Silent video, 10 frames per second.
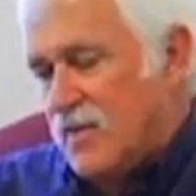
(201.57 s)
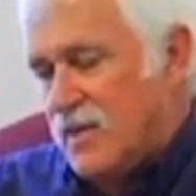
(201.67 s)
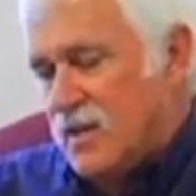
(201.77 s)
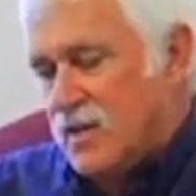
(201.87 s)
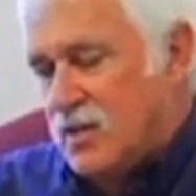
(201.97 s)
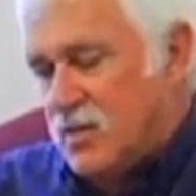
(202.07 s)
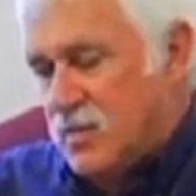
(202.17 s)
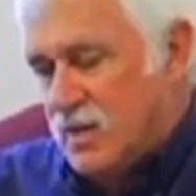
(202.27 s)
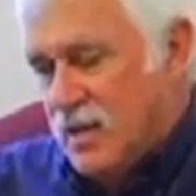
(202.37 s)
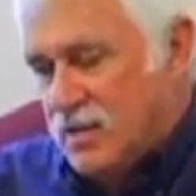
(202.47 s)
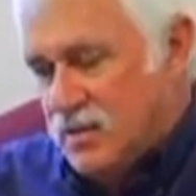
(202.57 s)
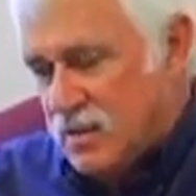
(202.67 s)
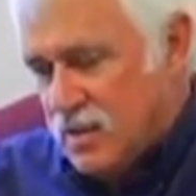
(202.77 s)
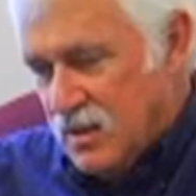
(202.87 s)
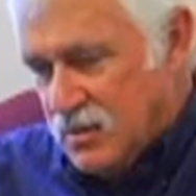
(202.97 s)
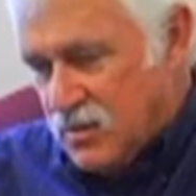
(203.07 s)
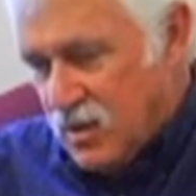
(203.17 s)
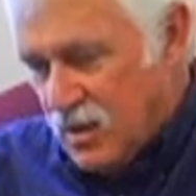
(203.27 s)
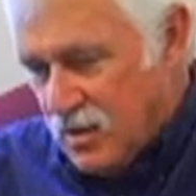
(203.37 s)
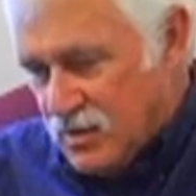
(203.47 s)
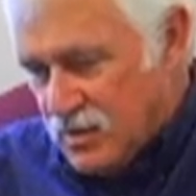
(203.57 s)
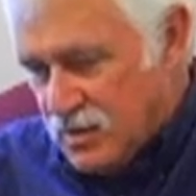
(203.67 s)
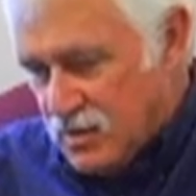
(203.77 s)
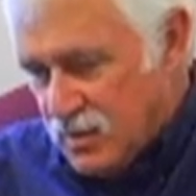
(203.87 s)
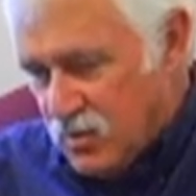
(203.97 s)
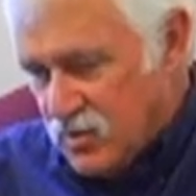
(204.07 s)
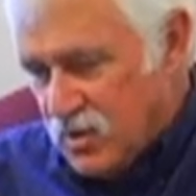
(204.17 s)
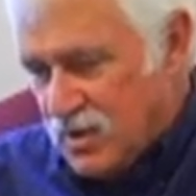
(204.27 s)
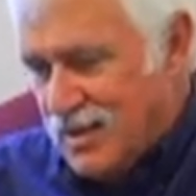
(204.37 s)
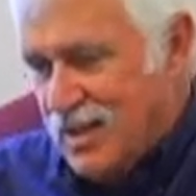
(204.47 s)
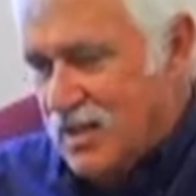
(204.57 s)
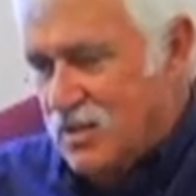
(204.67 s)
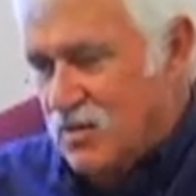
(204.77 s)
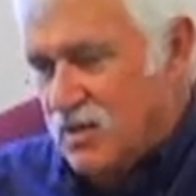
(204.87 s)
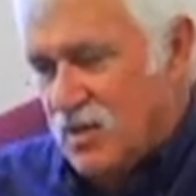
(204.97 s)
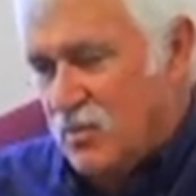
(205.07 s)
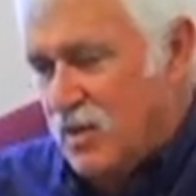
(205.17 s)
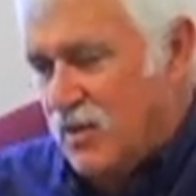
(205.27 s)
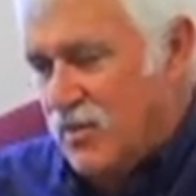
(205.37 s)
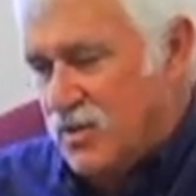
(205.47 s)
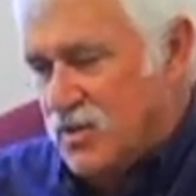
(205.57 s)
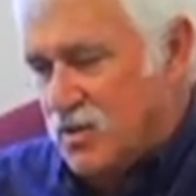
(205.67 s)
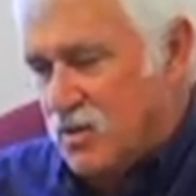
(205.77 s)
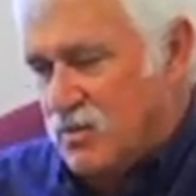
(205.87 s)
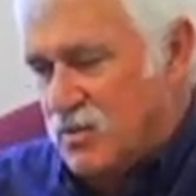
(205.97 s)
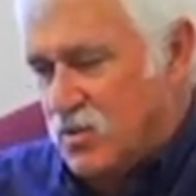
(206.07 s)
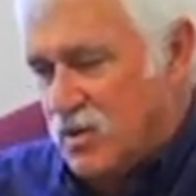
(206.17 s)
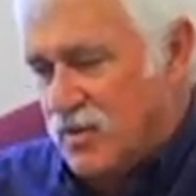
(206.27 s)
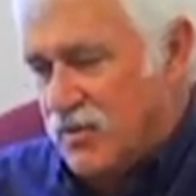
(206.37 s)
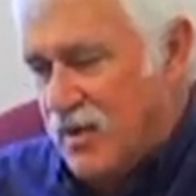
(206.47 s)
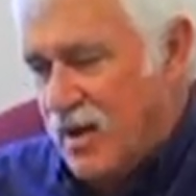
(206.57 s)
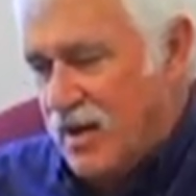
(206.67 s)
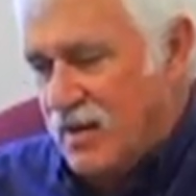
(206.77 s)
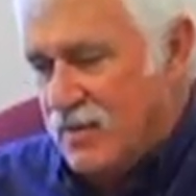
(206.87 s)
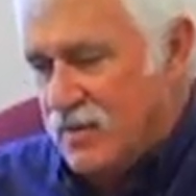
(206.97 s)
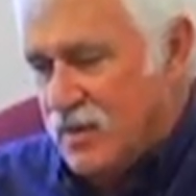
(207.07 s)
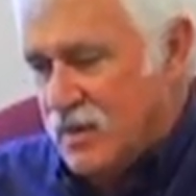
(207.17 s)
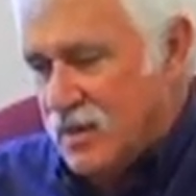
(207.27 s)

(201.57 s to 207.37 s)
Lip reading: the accumulation trusts were to continue until the beneficiary was 25,